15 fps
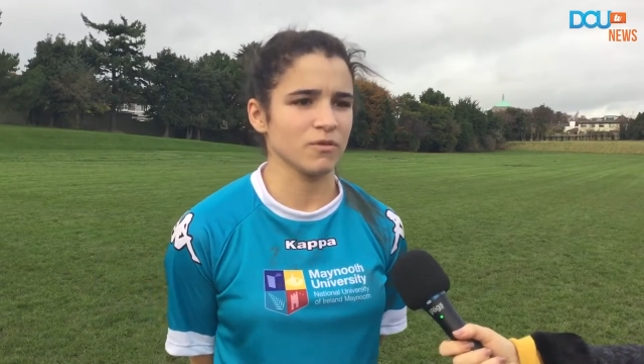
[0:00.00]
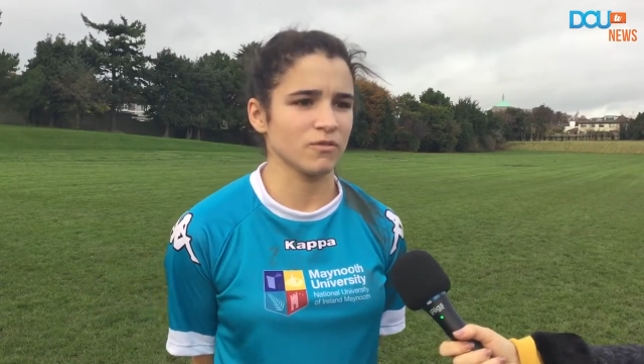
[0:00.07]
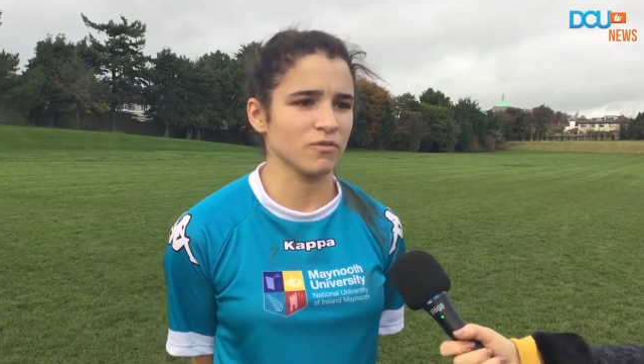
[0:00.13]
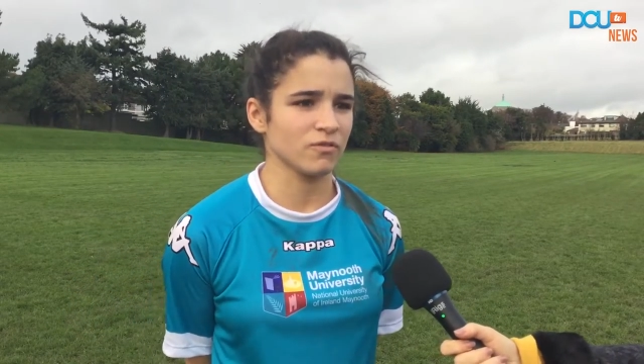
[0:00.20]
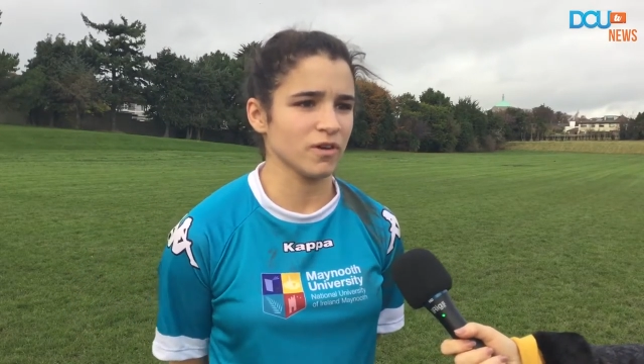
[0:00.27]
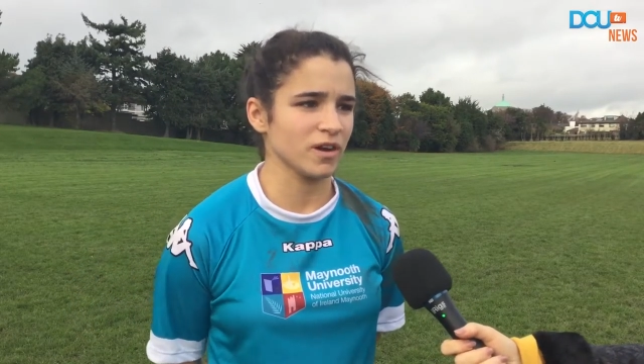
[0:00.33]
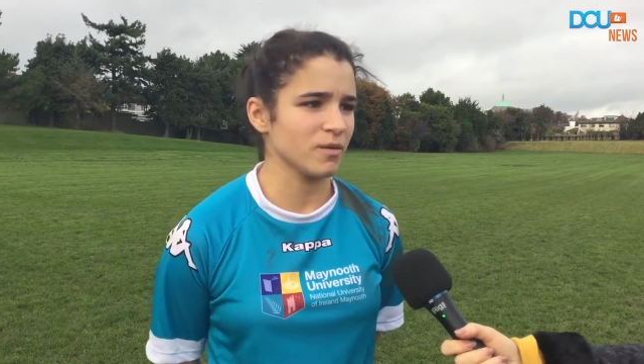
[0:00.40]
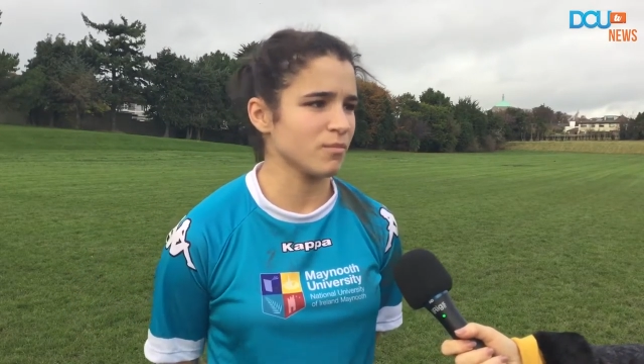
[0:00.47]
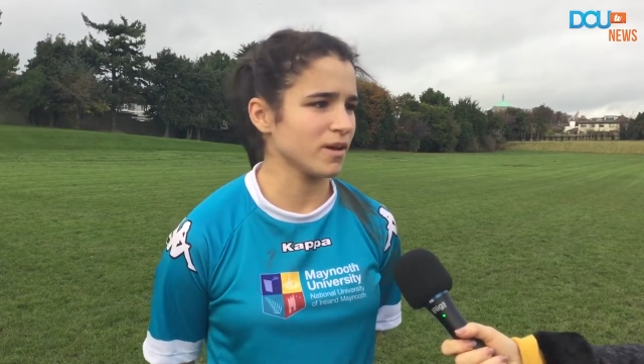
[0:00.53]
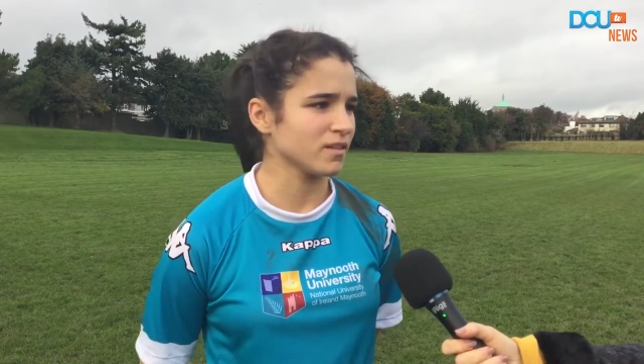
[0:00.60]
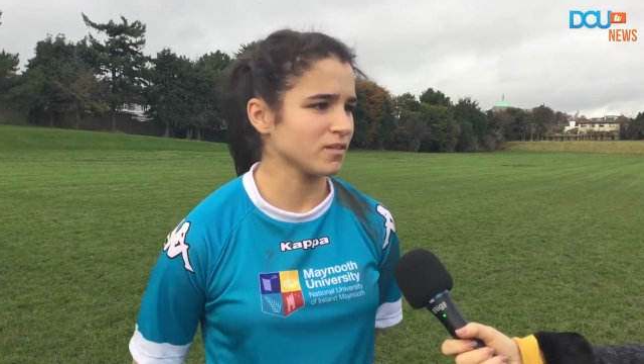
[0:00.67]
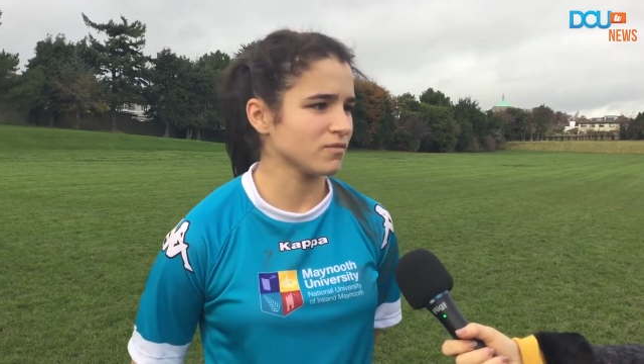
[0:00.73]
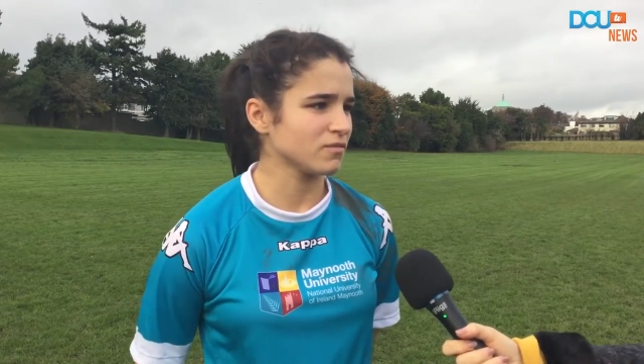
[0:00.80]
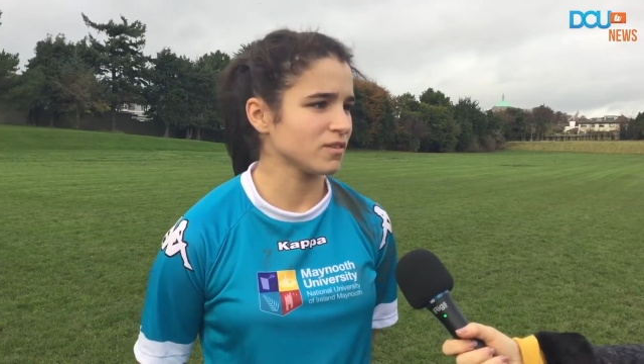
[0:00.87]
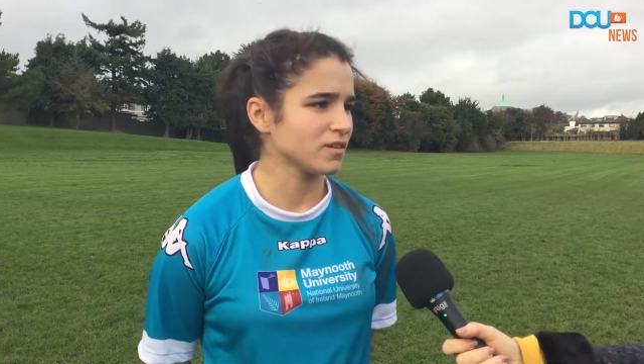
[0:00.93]
It was very
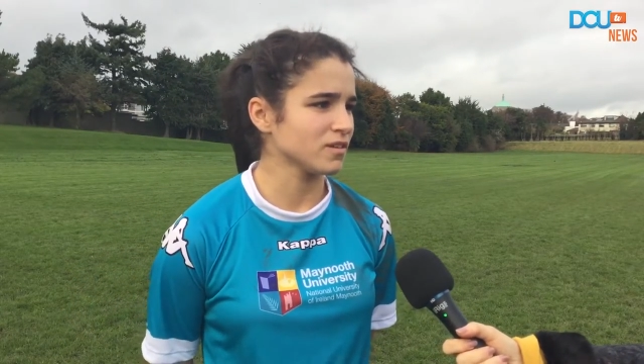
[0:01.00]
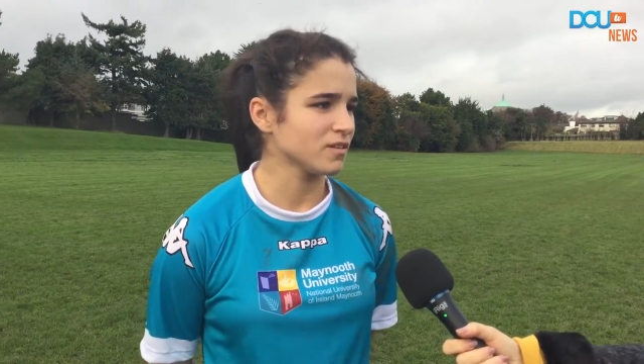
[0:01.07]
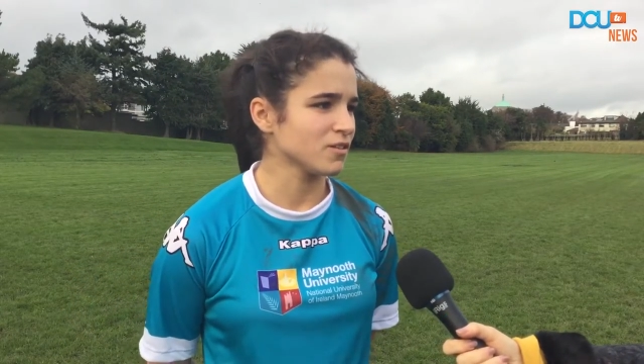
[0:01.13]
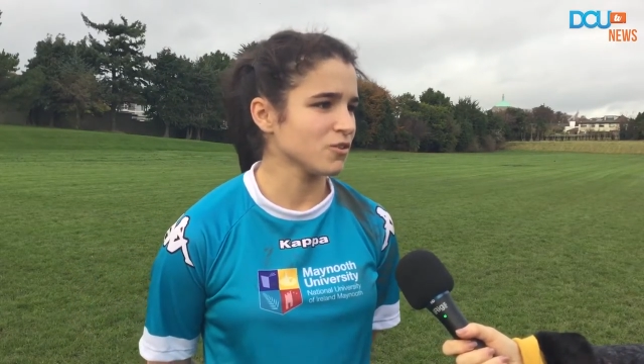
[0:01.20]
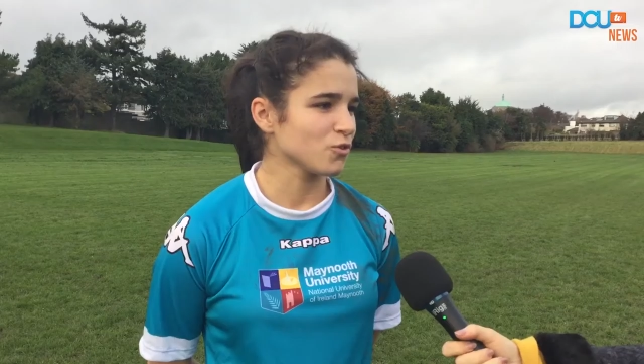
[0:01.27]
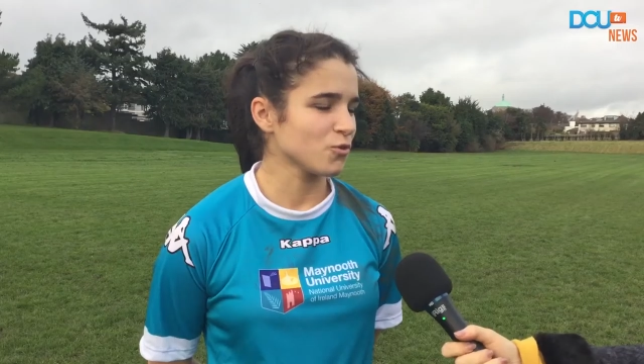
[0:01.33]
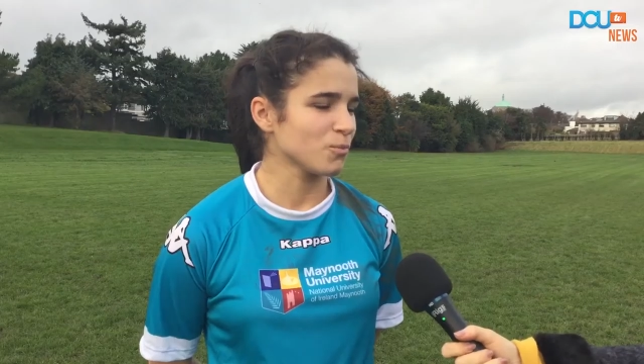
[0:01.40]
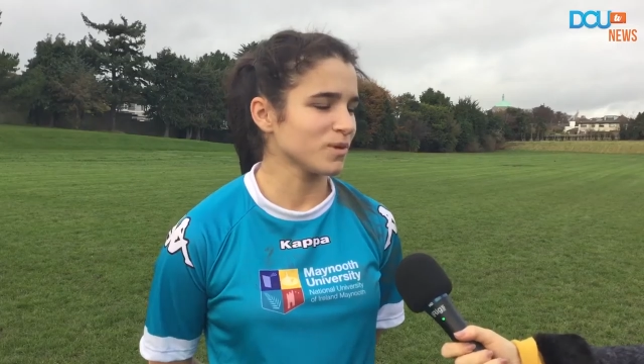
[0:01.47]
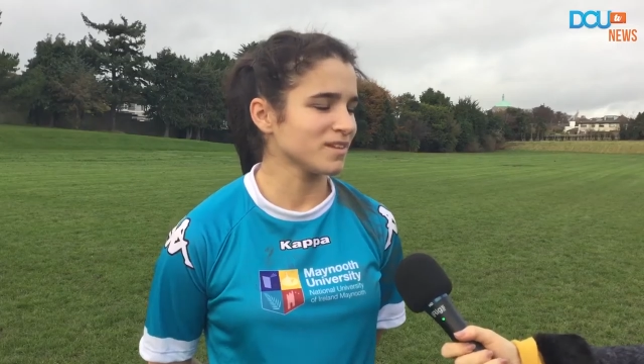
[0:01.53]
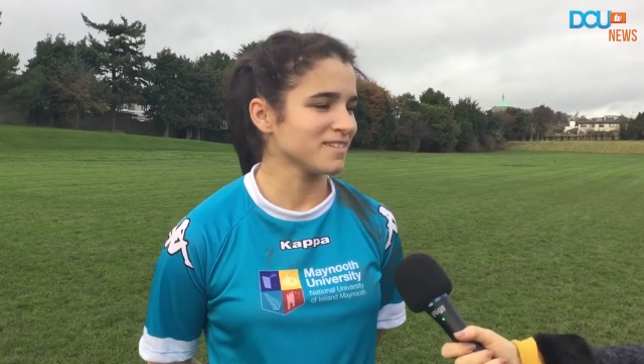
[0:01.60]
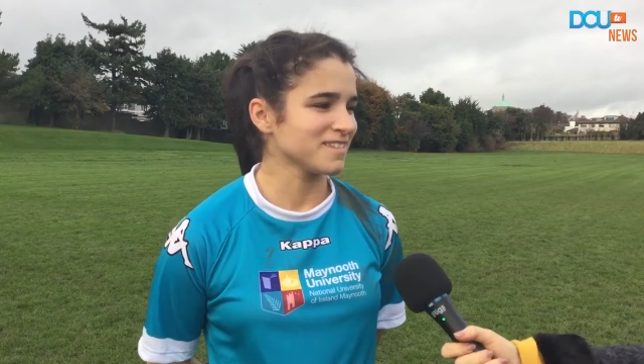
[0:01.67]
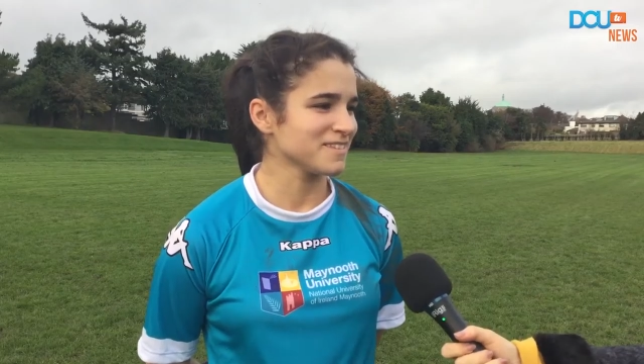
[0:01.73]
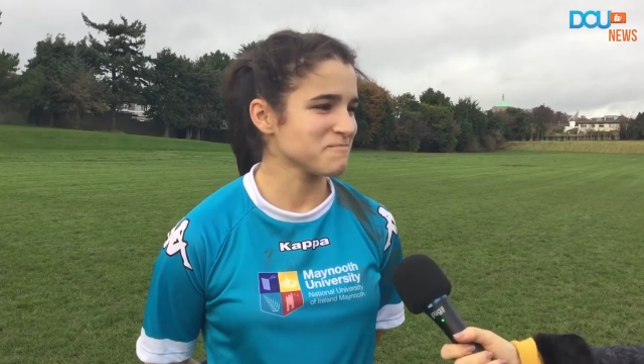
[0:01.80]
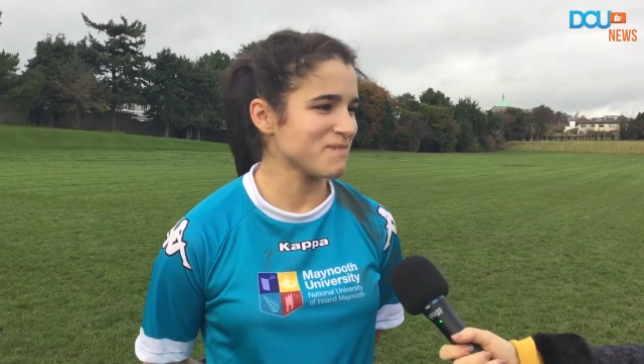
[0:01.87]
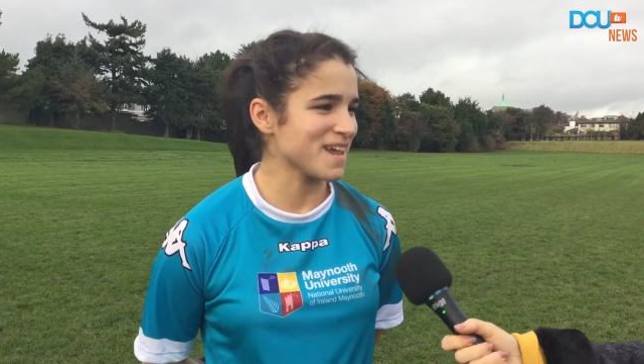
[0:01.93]
impressive to come and
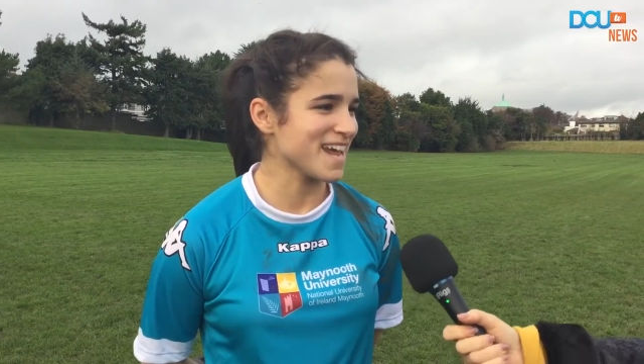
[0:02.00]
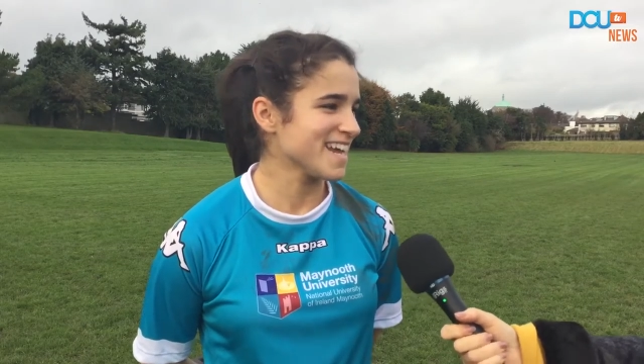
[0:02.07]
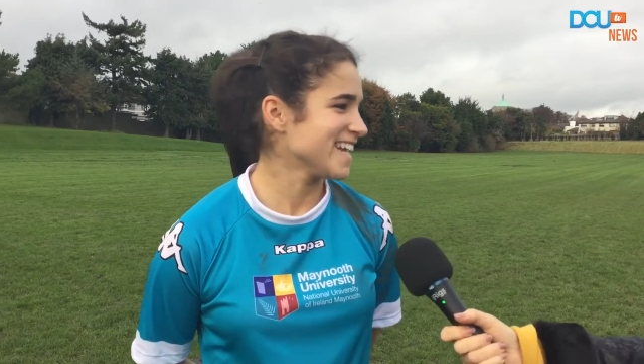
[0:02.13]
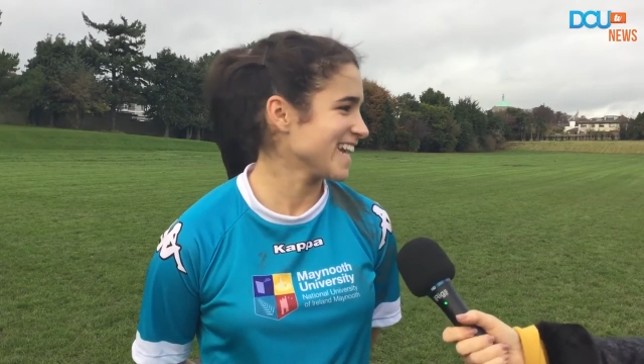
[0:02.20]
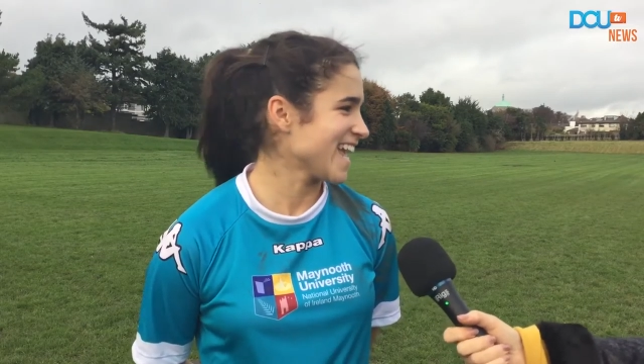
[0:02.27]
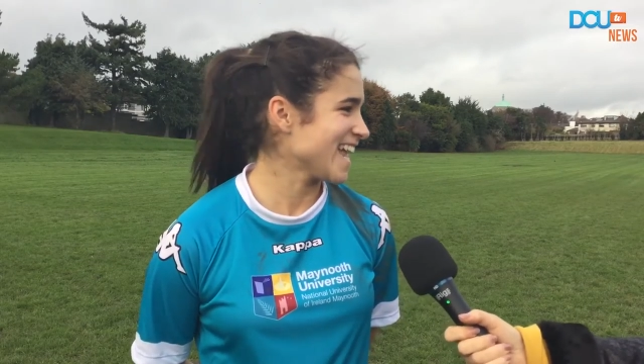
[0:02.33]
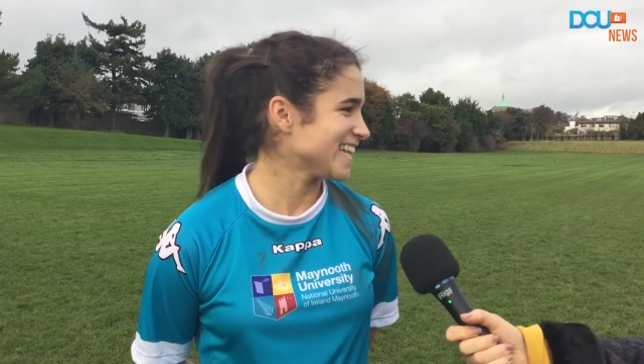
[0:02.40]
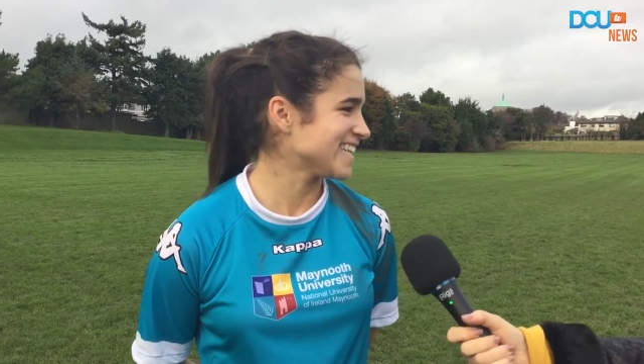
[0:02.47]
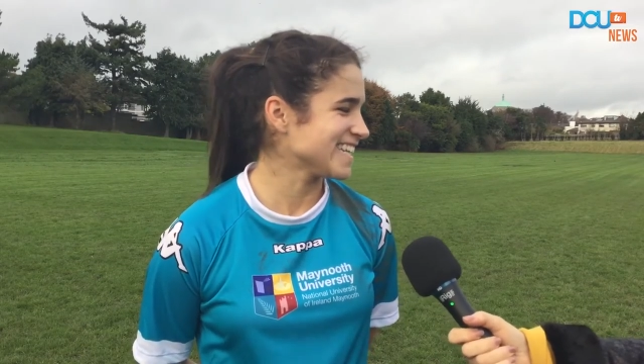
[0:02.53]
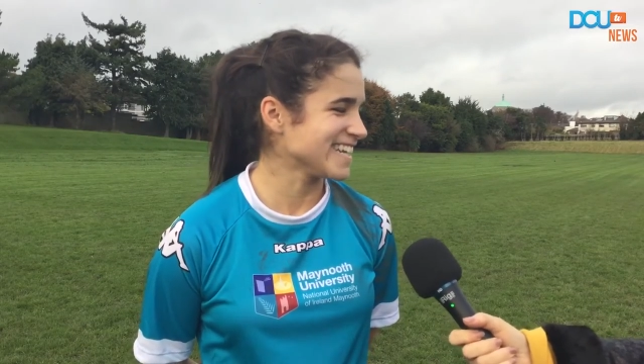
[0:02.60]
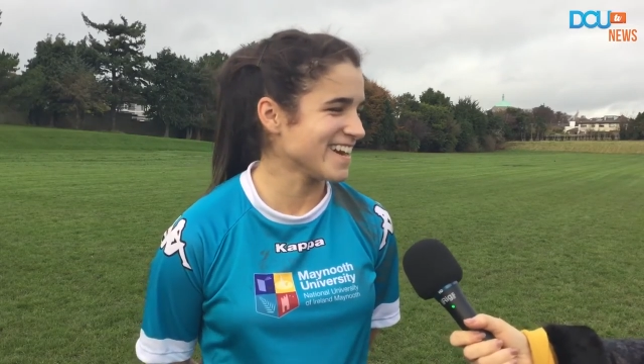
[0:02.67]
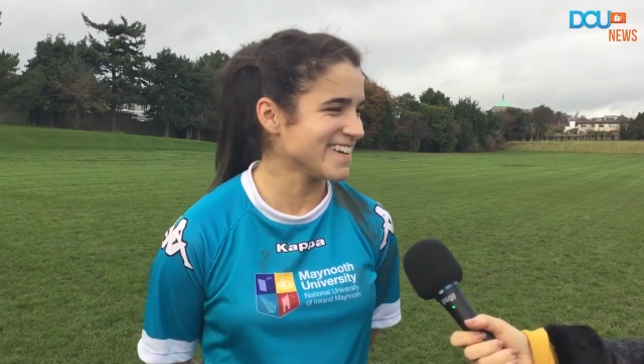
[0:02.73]
play against, you